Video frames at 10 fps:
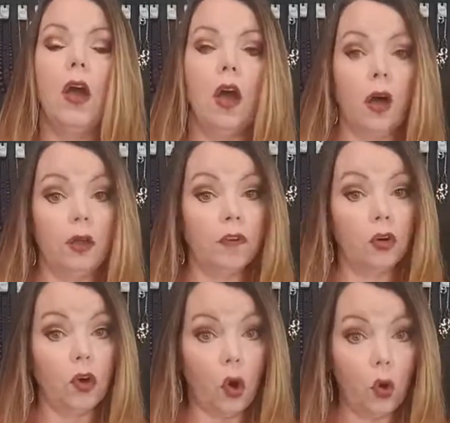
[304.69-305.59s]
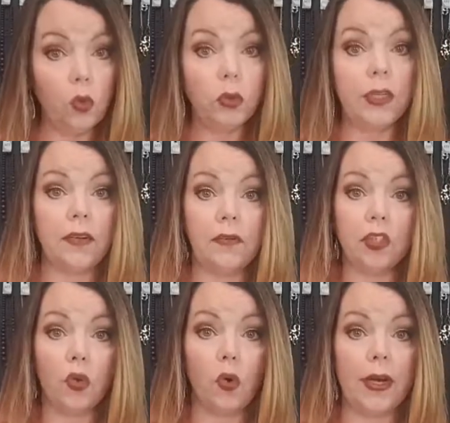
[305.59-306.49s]
all of your old
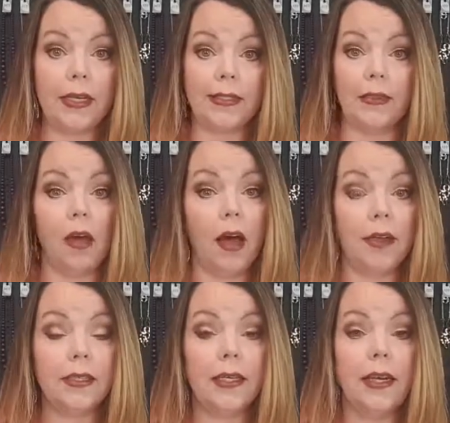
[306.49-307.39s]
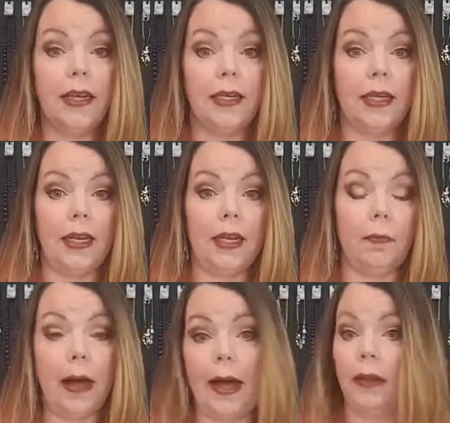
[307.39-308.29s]
inventory is not getting
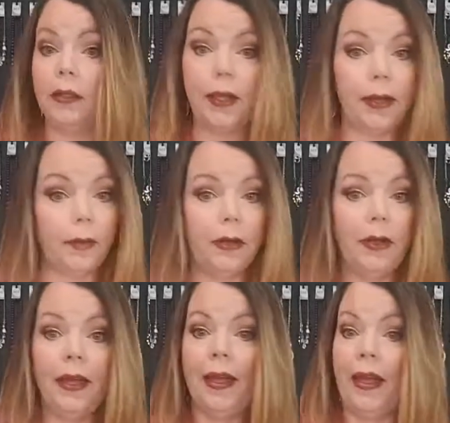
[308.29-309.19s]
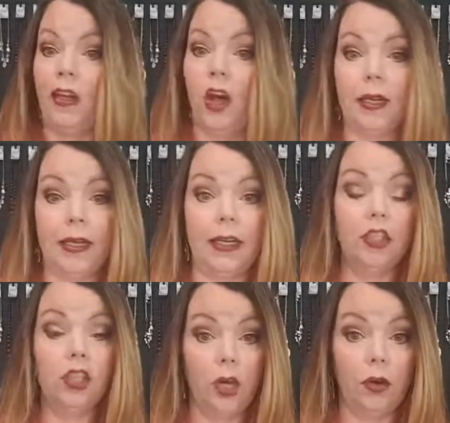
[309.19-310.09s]
piled up and not getting
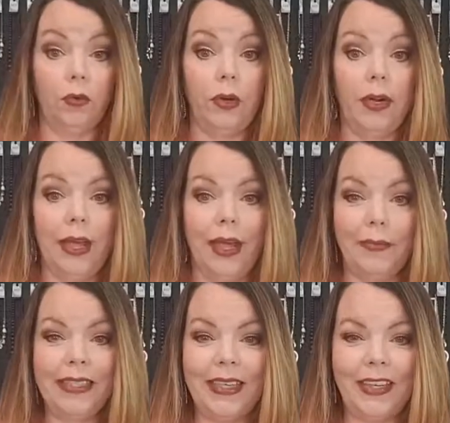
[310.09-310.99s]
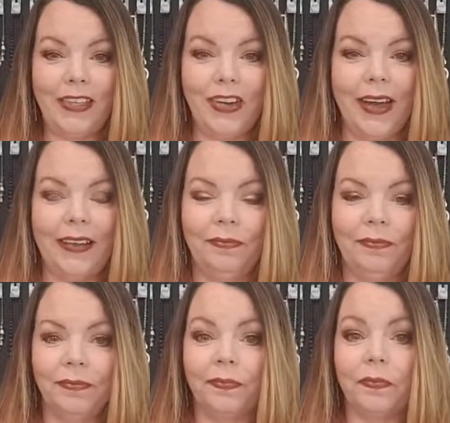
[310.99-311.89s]
shown. Hey, Miss Kendra.
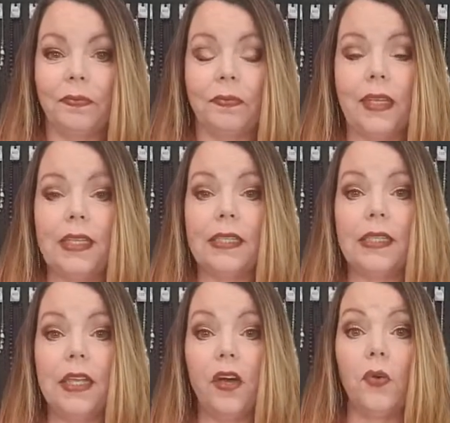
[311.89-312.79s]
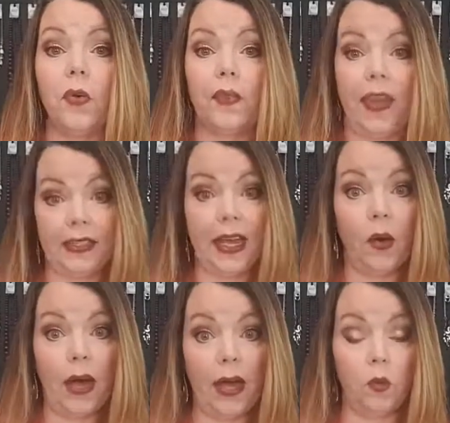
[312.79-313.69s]
So that's how
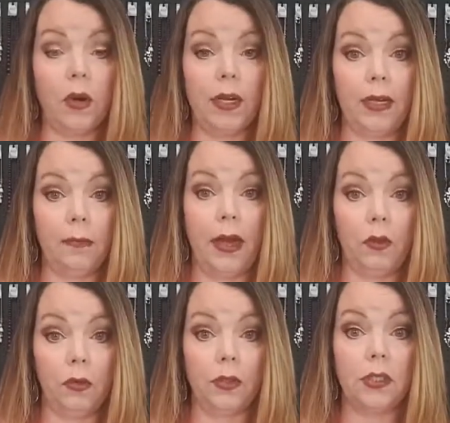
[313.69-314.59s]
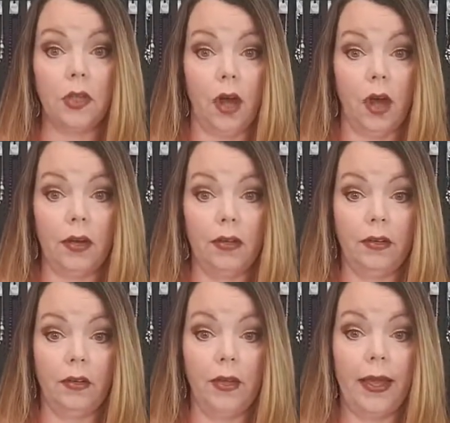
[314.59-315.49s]
I work in my old stock.
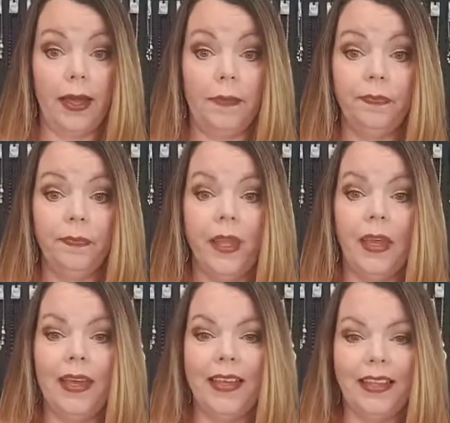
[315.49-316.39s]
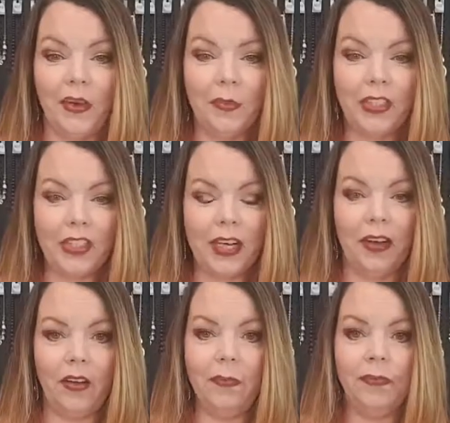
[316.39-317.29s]
Okay. Hello,
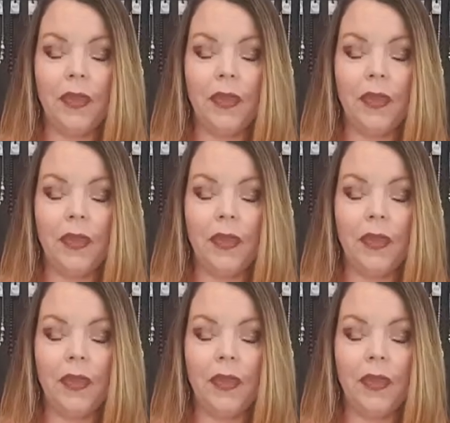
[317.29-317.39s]
Michelle.